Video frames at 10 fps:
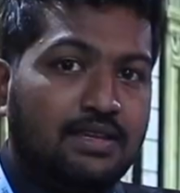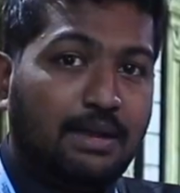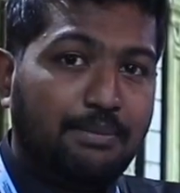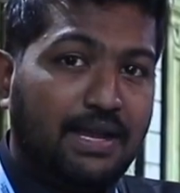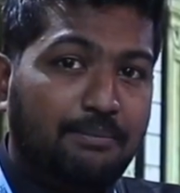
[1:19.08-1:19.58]

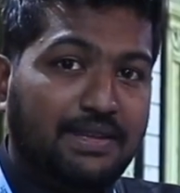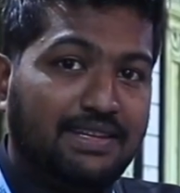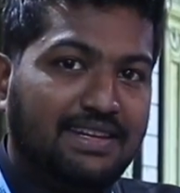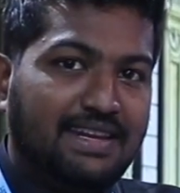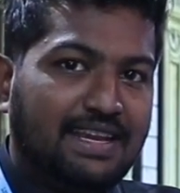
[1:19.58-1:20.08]
coming up in
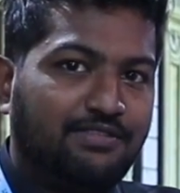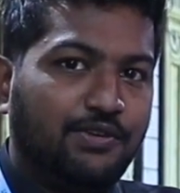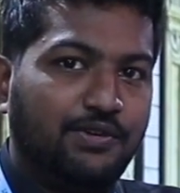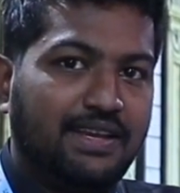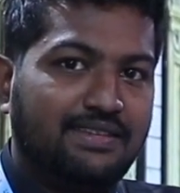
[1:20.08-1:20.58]
the next
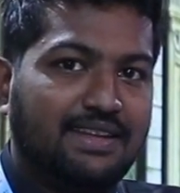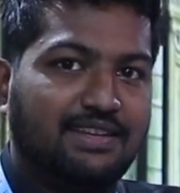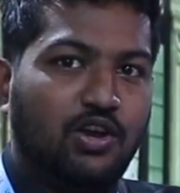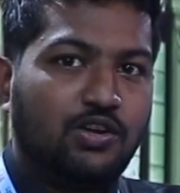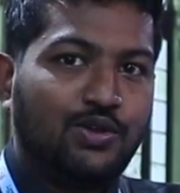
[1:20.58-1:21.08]
few days at
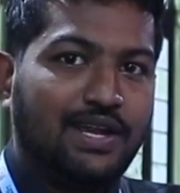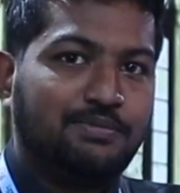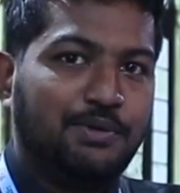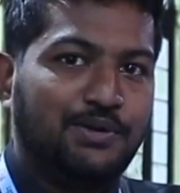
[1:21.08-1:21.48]
the Auto Expo